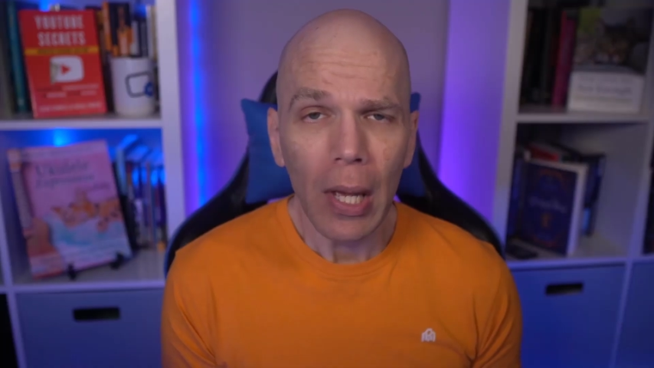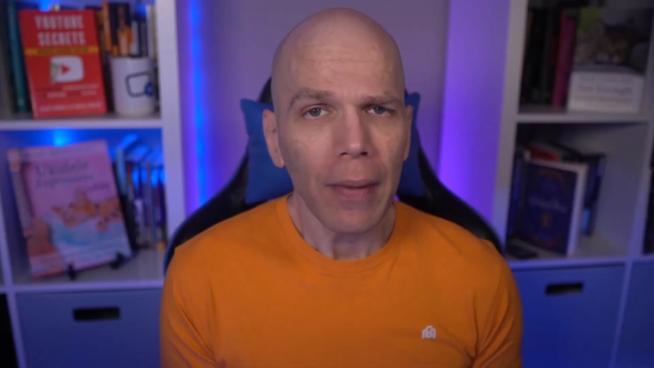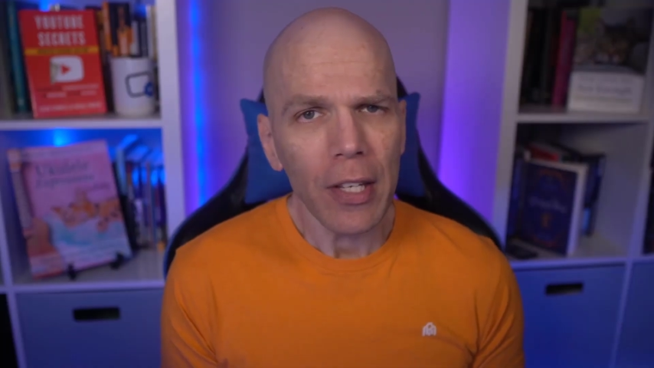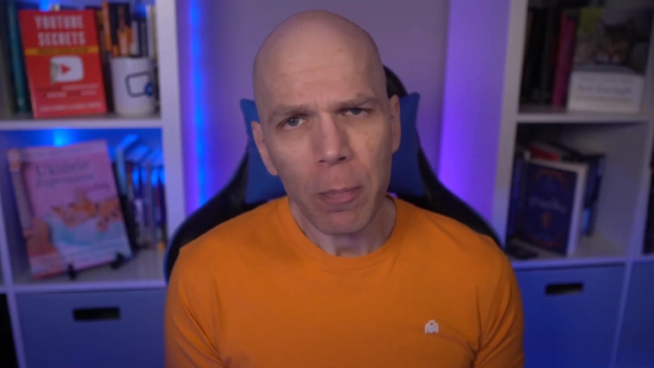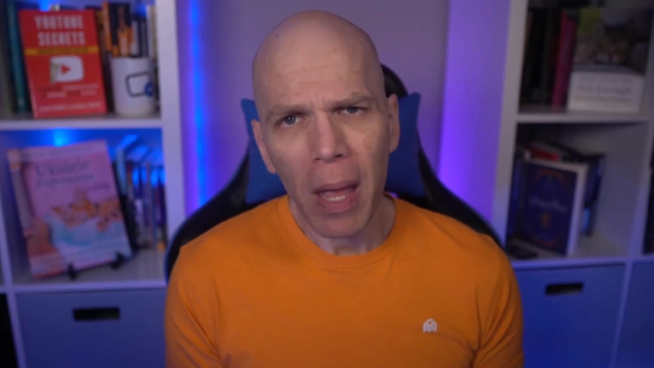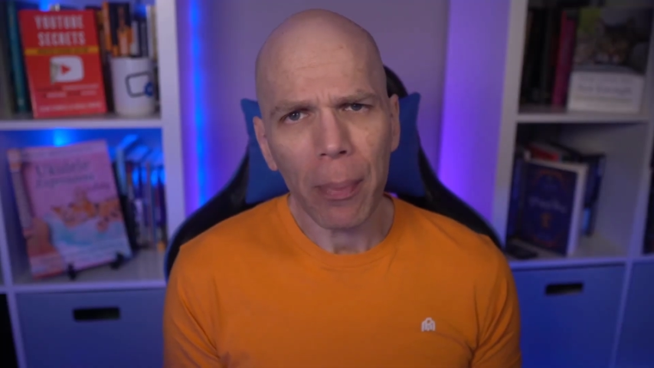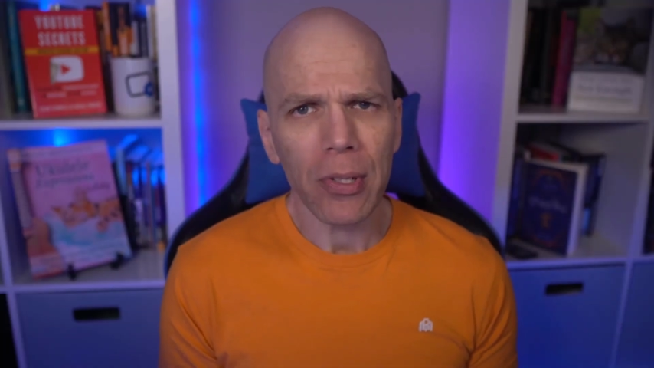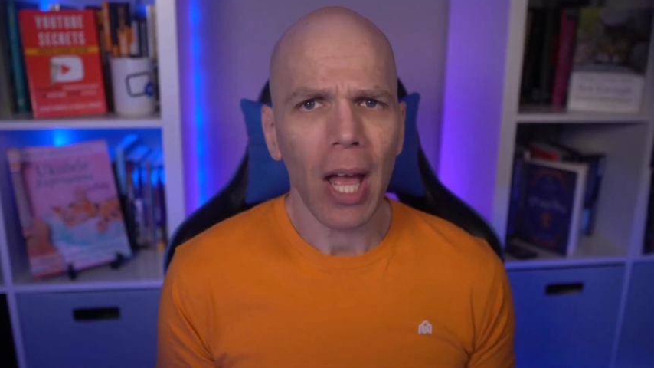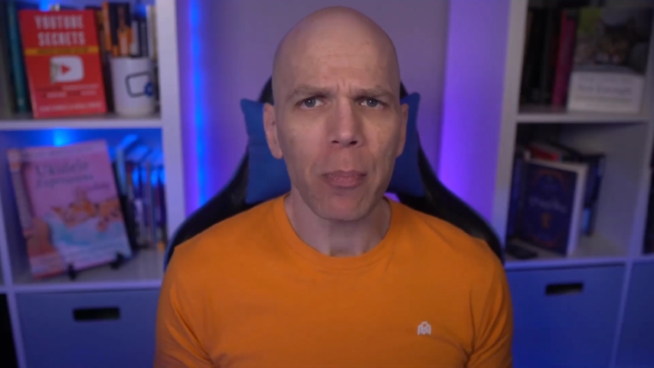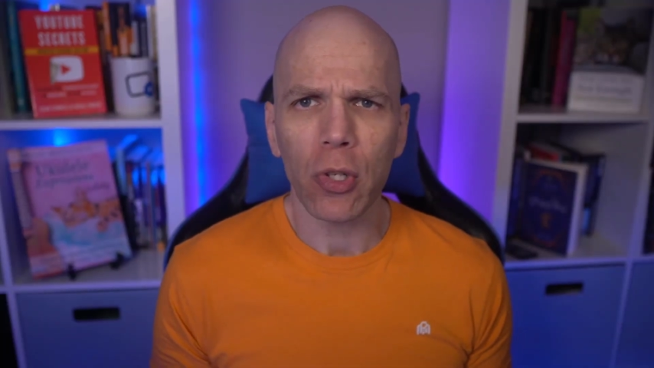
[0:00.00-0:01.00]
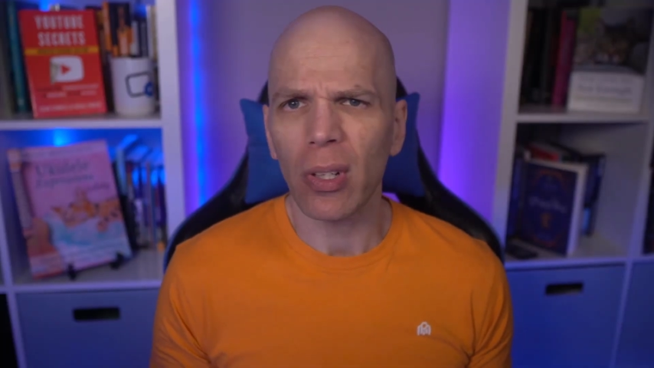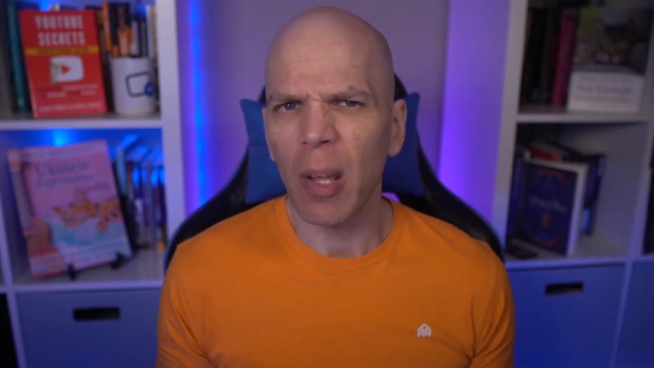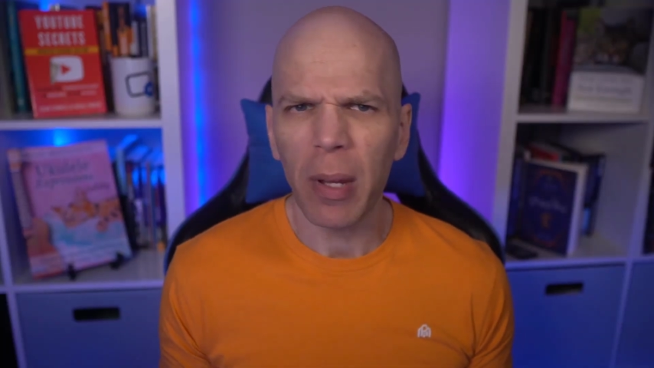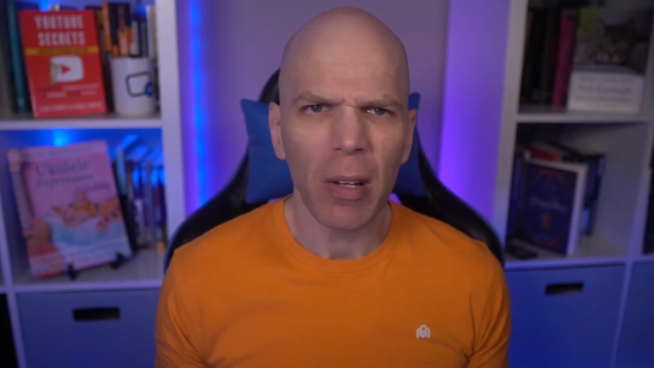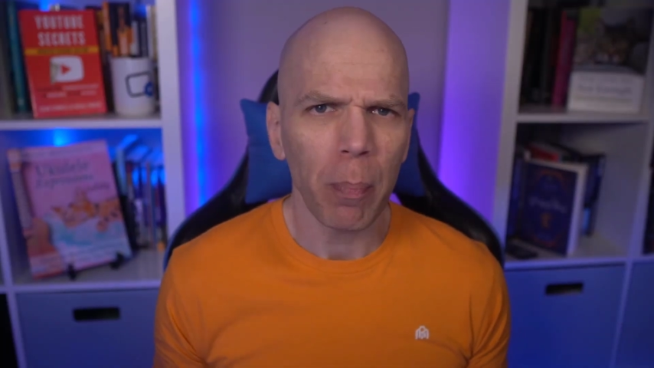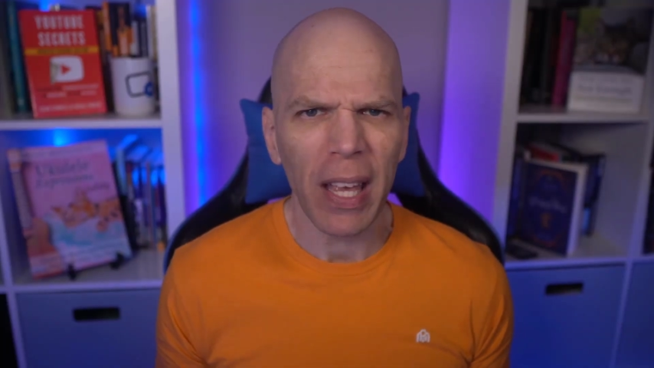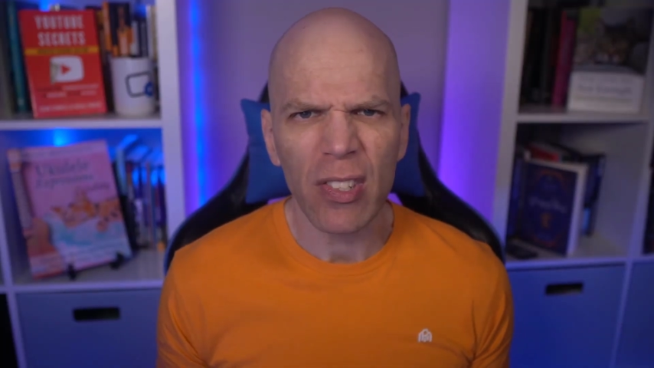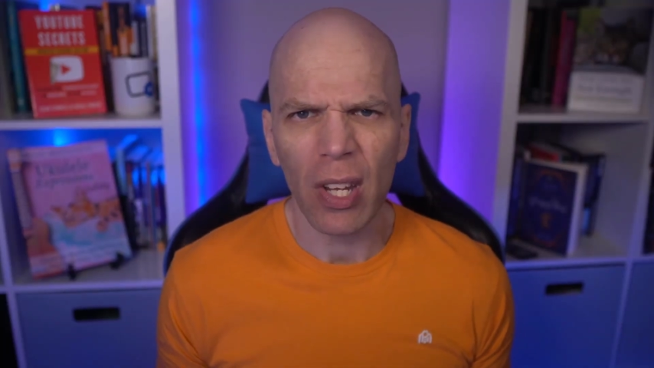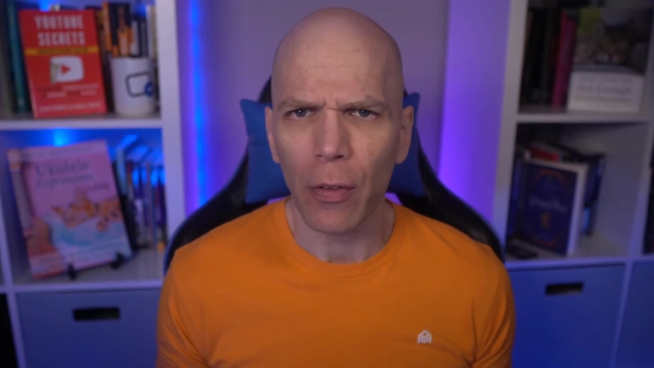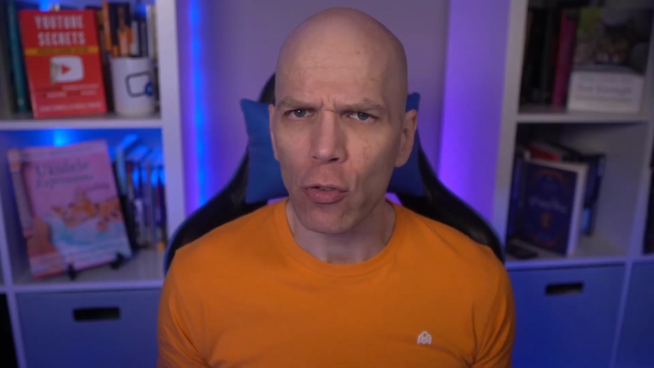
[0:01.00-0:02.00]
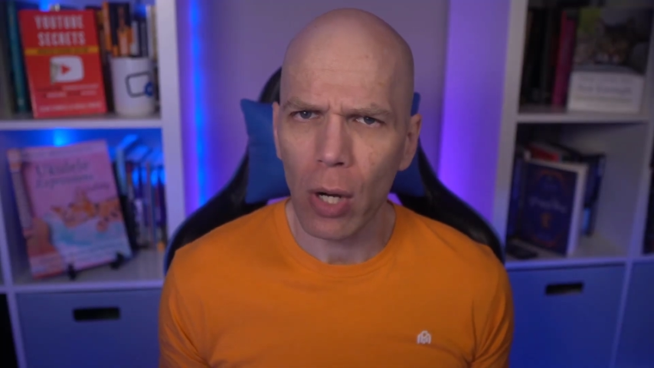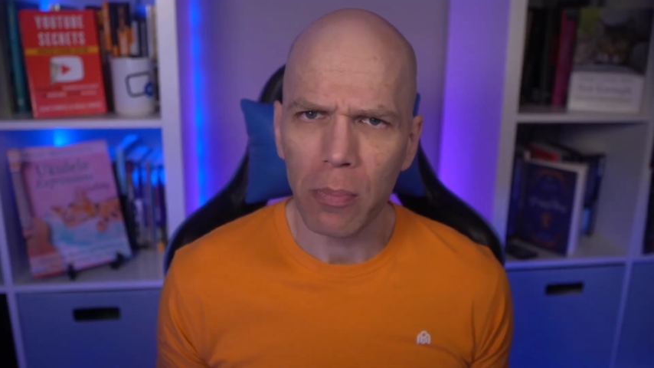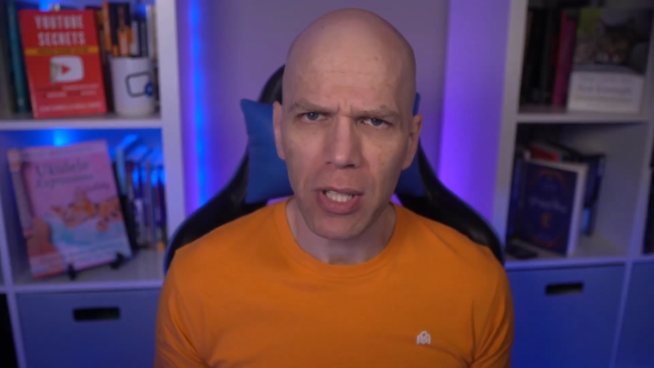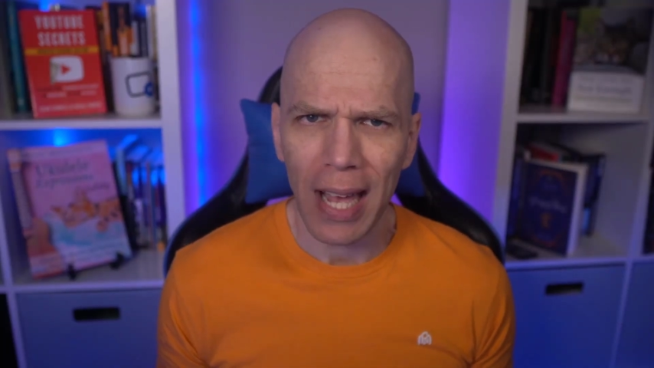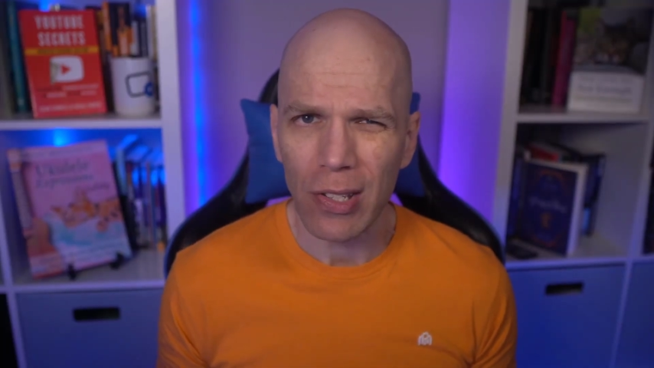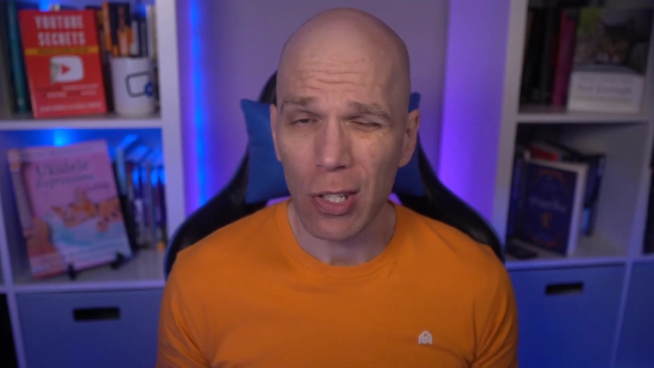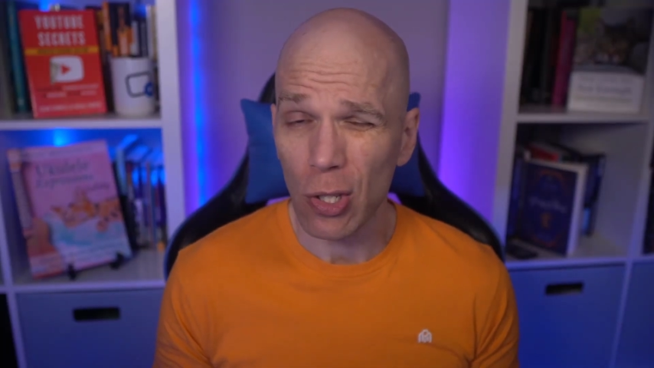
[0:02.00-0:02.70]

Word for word: These paper types are limited based on the trim sizes,